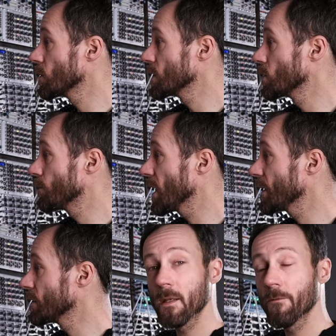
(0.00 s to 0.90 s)
when you
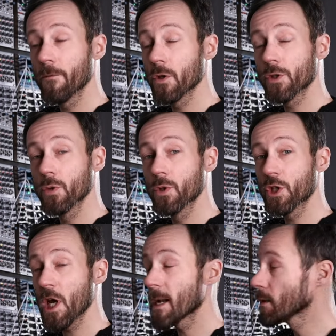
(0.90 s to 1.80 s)
pan the first two
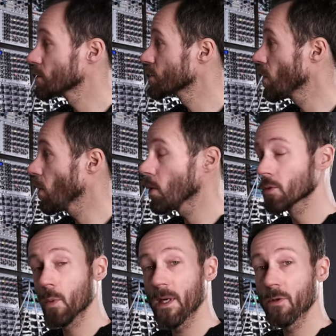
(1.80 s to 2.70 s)
channels all
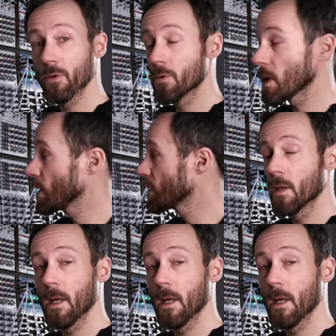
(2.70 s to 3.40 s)
the way to the right